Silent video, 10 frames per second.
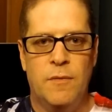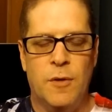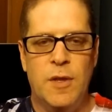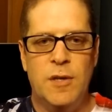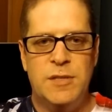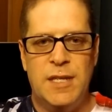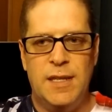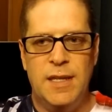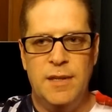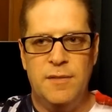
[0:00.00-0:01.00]
For those that
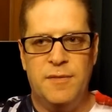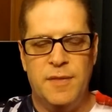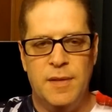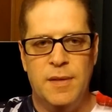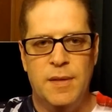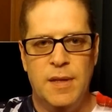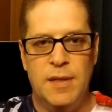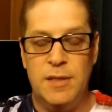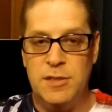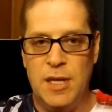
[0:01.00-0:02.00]
live
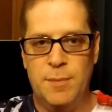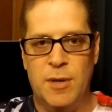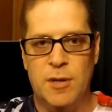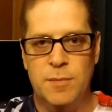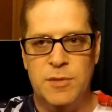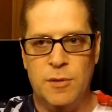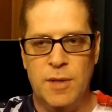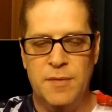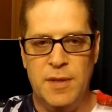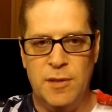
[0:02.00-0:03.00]
in the suburbs, or
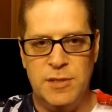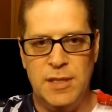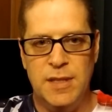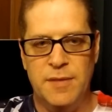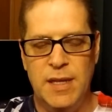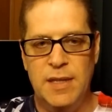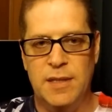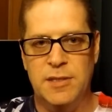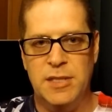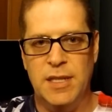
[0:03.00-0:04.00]
even those that live in
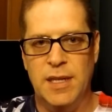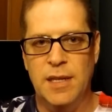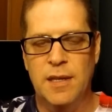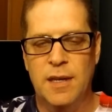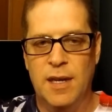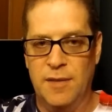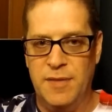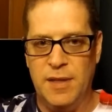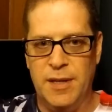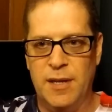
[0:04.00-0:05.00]
the city of
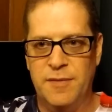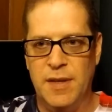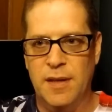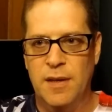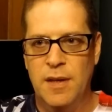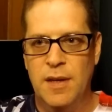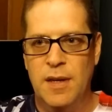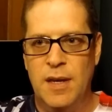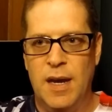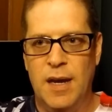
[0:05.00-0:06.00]
Philadelphia,
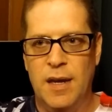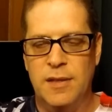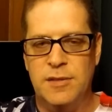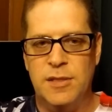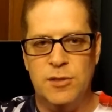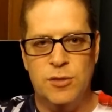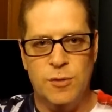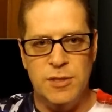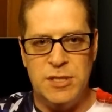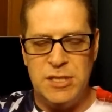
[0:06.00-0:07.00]
it's a
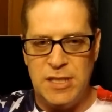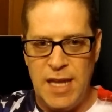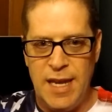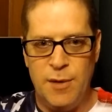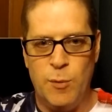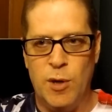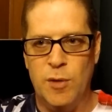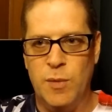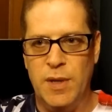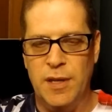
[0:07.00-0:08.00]
short slang
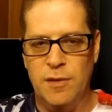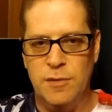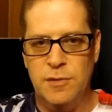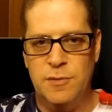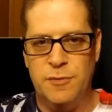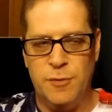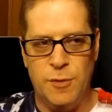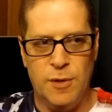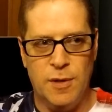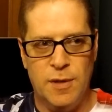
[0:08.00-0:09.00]
word we use
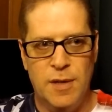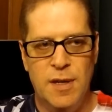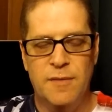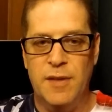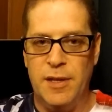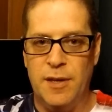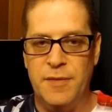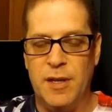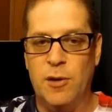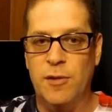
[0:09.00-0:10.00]
for
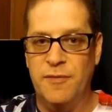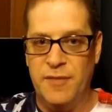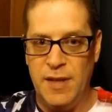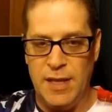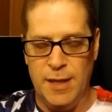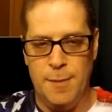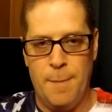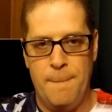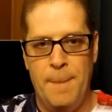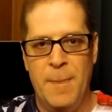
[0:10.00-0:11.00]
Philadelphia called Philly.
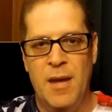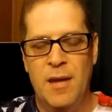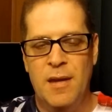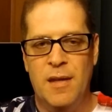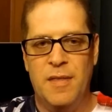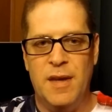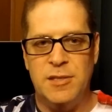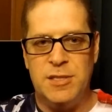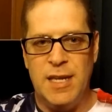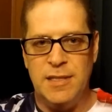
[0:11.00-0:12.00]

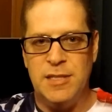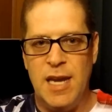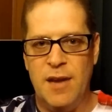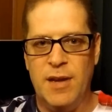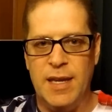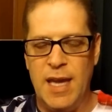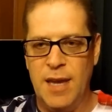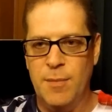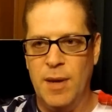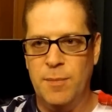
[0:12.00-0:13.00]
Thus, that's how I
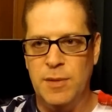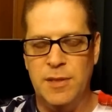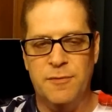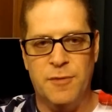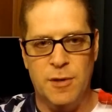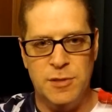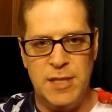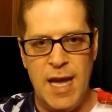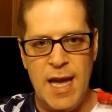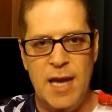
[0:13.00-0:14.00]
came up with the first
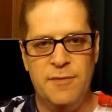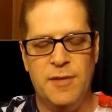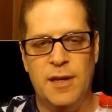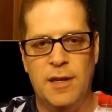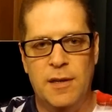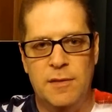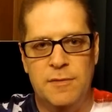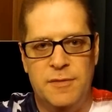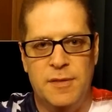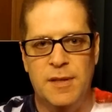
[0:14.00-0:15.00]
half
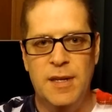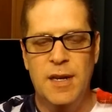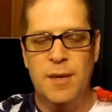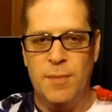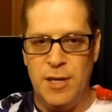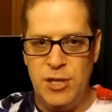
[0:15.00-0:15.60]
of my